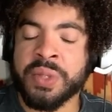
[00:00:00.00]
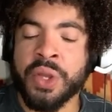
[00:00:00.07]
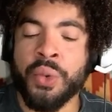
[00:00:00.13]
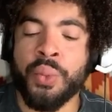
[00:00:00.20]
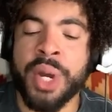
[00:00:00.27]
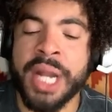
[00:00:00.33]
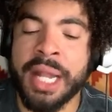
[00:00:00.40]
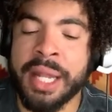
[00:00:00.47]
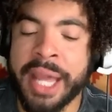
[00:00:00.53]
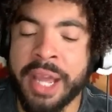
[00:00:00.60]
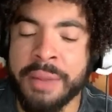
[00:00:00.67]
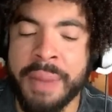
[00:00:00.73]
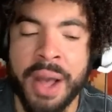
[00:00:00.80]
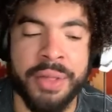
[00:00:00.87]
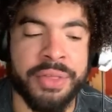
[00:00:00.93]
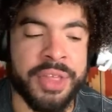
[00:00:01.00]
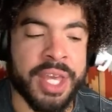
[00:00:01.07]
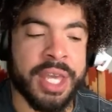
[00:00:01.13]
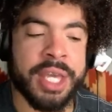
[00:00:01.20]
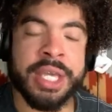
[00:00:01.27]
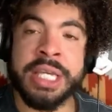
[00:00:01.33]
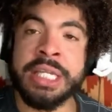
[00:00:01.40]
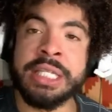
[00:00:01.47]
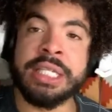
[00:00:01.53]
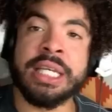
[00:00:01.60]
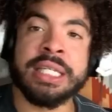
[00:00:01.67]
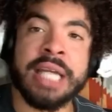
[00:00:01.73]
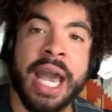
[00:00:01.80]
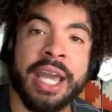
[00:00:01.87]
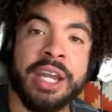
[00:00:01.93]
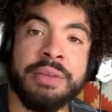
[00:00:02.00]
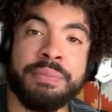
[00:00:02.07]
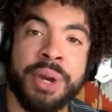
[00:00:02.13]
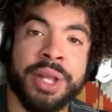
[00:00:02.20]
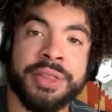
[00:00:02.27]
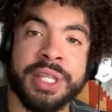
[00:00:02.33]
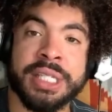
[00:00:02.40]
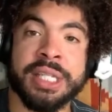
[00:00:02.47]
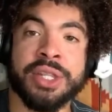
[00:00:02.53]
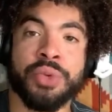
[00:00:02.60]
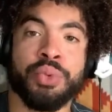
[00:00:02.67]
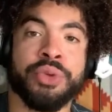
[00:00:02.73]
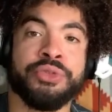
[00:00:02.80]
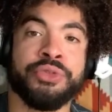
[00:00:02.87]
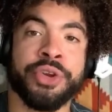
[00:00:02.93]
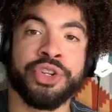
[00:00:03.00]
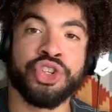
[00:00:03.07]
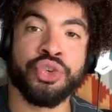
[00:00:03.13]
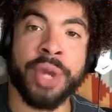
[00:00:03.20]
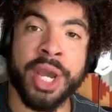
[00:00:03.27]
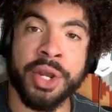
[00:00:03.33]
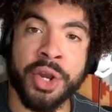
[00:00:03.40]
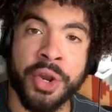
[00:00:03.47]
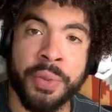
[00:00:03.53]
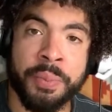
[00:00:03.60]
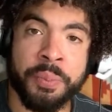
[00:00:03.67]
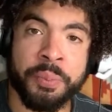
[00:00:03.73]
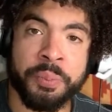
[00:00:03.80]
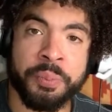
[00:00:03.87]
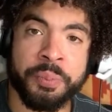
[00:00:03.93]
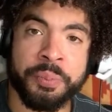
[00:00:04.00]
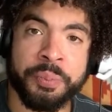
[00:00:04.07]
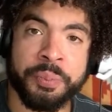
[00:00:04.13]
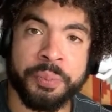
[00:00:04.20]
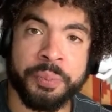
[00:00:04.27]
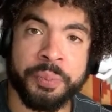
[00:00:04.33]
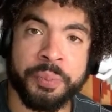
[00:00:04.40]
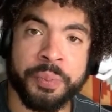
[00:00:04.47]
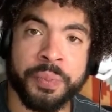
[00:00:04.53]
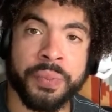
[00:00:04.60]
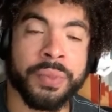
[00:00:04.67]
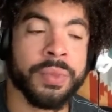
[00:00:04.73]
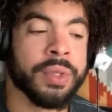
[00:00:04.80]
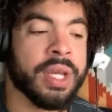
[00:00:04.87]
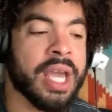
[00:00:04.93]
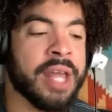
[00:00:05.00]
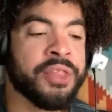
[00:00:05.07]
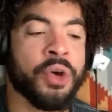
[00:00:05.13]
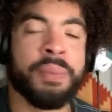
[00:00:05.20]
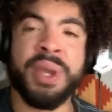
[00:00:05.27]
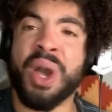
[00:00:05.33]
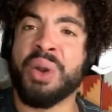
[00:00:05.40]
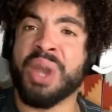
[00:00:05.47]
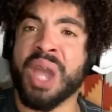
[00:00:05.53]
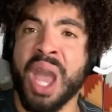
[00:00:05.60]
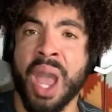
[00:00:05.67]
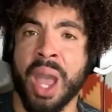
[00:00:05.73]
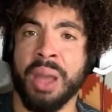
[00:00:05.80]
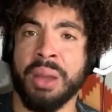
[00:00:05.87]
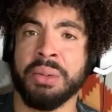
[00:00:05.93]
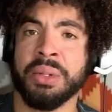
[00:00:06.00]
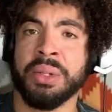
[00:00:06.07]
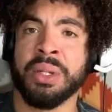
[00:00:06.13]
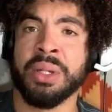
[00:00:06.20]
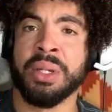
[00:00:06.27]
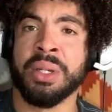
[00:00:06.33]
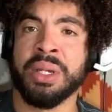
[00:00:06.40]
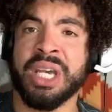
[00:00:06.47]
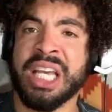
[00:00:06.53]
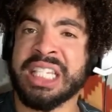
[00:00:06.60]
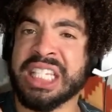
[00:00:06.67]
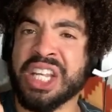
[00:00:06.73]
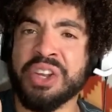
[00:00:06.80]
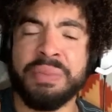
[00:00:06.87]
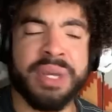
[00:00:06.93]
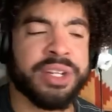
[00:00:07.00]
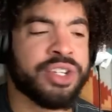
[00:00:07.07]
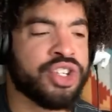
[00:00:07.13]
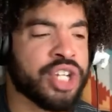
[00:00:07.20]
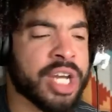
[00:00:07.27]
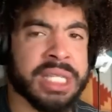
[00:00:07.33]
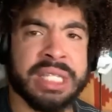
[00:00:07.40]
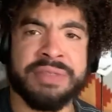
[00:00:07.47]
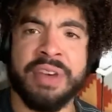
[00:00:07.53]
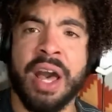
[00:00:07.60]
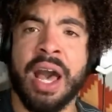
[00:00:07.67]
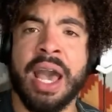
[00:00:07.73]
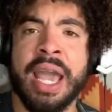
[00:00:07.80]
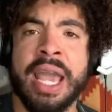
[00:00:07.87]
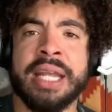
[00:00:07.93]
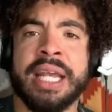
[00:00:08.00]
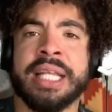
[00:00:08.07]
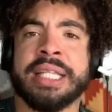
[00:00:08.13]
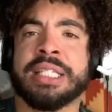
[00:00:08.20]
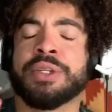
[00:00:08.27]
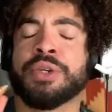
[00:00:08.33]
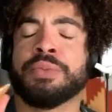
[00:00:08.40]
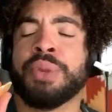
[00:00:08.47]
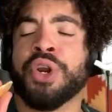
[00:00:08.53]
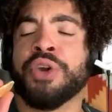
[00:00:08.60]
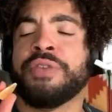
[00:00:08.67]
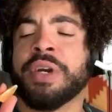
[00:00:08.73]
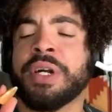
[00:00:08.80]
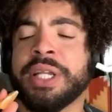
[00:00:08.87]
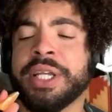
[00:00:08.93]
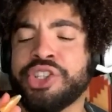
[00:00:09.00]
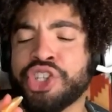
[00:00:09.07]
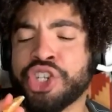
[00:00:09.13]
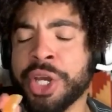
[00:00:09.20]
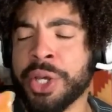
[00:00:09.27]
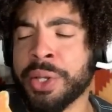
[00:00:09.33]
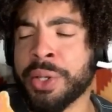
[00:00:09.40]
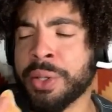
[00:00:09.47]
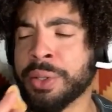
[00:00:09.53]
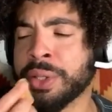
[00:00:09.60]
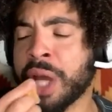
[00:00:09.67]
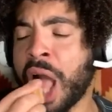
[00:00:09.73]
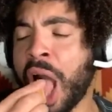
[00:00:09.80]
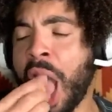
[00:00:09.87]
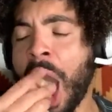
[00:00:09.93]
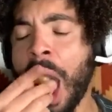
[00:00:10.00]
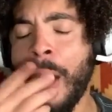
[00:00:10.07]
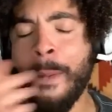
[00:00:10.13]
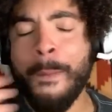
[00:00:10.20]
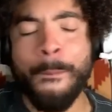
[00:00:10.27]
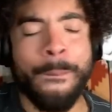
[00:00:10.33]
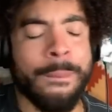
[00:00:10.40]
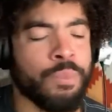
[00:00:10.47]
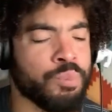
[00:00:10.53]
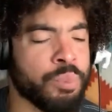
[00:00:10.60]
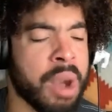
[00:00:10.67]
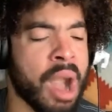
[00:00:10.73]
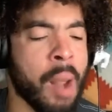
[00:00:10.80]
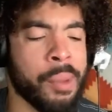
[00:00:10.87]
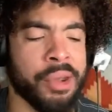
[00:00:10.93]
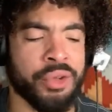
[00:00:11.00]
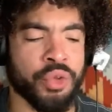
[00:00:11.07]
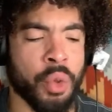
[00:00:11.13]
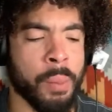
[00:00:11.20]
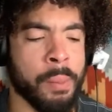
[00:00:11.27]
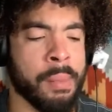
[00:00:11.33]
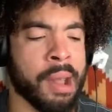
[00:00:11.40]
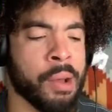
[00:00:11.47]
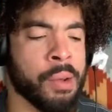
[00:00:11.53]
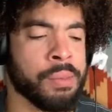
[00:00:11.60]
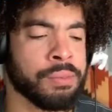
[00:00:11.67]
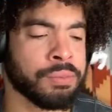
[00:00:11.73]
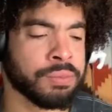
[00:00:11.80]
What I like about these is I can put this in the refrigerator and they'll be okay. It's gonna be just fine. It's perfectly chilled. Pop it in your mouth.